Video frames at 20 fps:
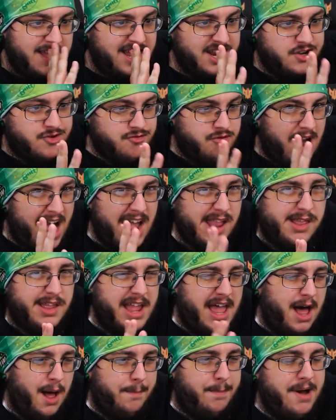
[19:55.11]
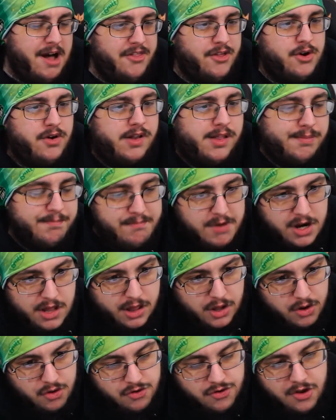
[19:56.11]
It tries to help others, but
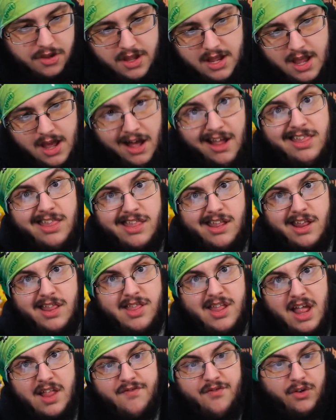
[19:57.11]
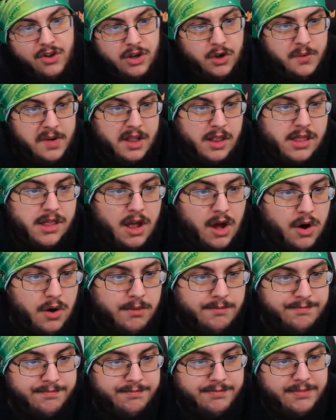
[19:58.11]
is usually unsuccessful in doing
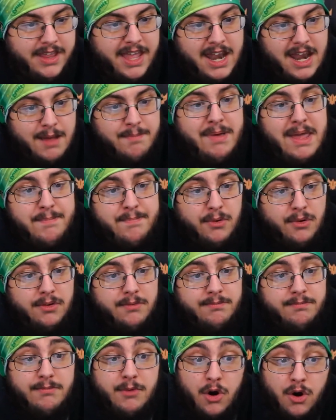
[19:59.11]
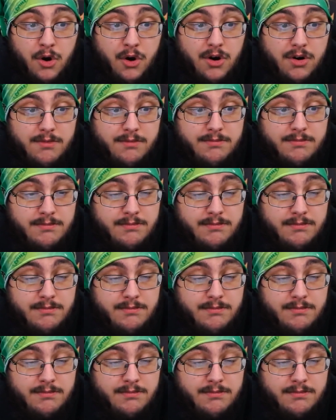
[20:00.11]
so, getting people hurt,